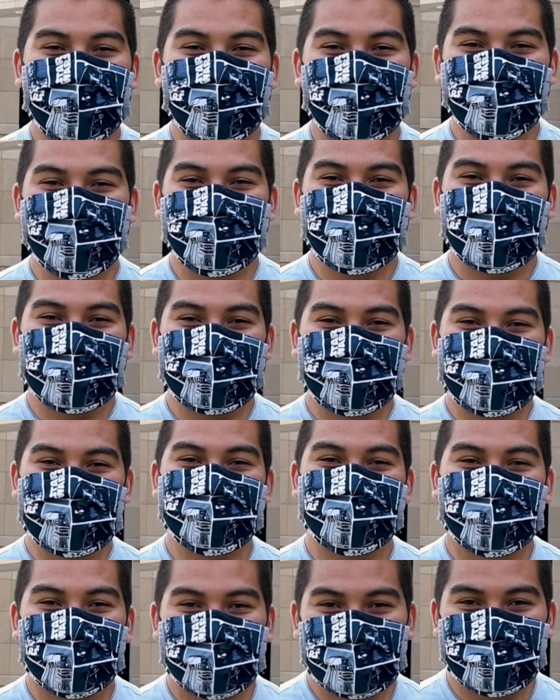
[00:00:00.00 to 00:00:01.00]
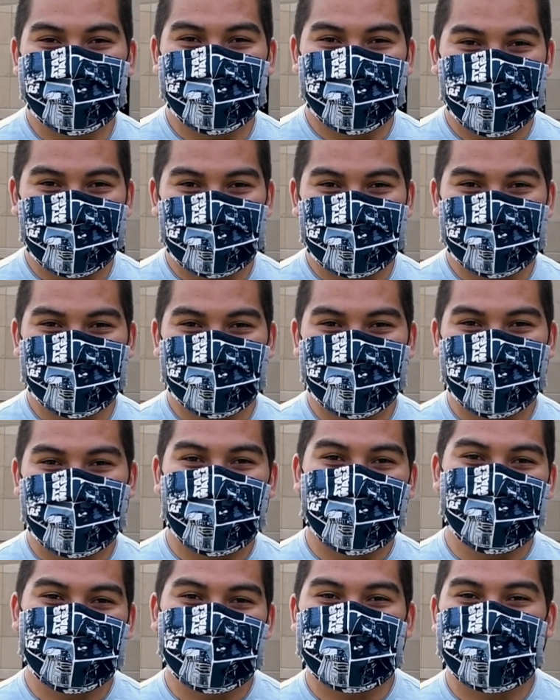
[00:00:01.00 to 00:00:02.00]
Hi, my name is Brandon Moreno.
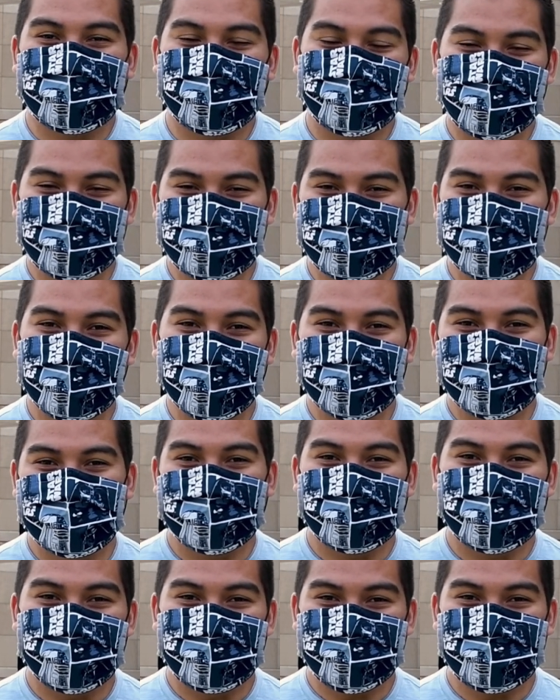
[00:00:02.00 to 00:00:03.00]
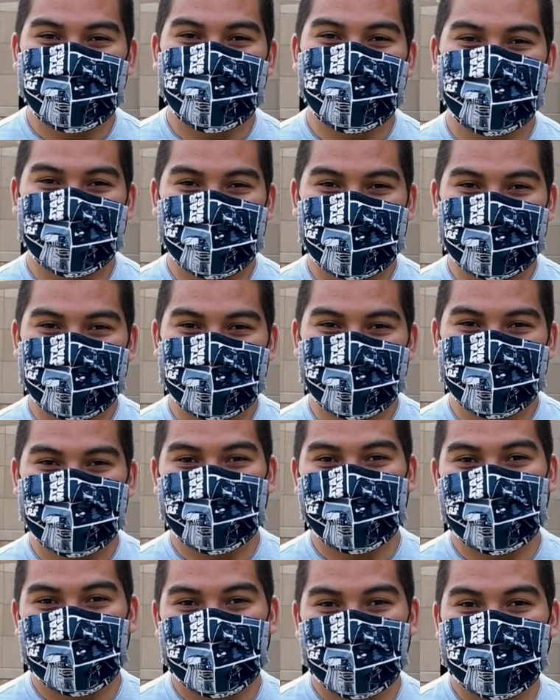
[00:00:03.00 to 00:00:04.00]
I'm the Diversity and Inclusion Director for
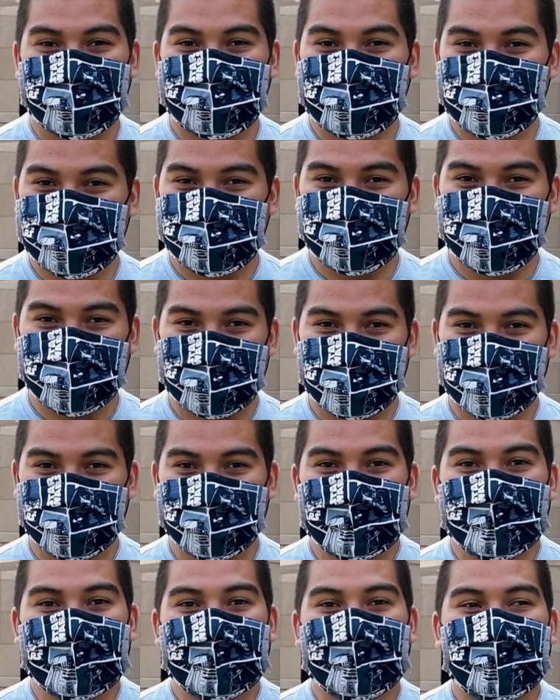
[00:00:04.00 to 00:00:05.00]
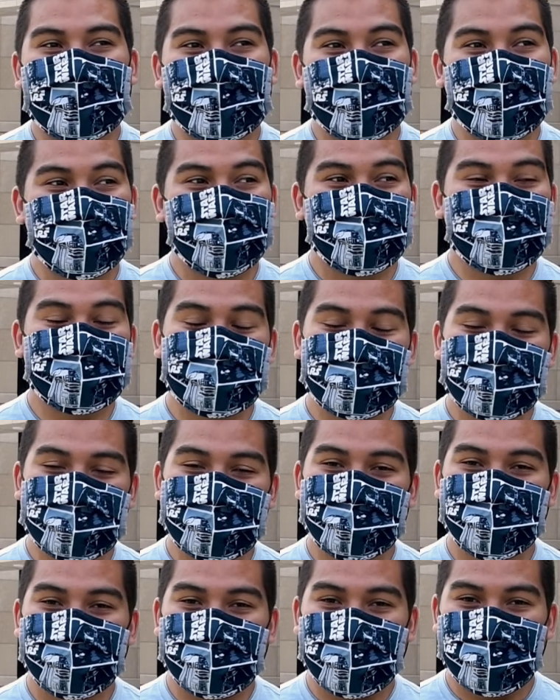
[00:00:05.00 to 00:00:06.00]
WSGA. I'm a senior
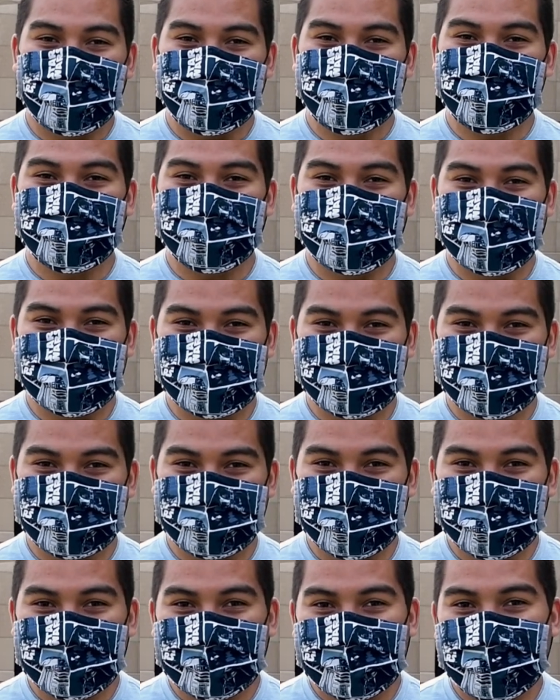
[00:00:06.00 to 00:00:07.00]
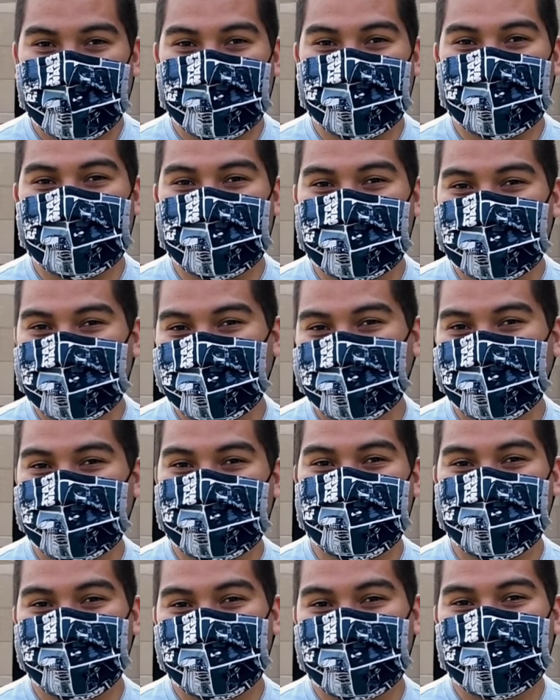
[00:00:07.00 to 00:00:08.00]
biology major and I live in
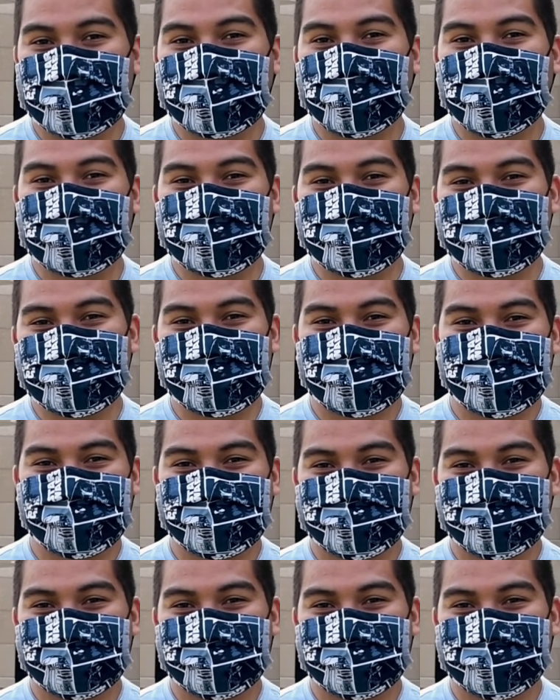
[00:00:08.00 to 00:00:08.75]
Topeka, Kansas.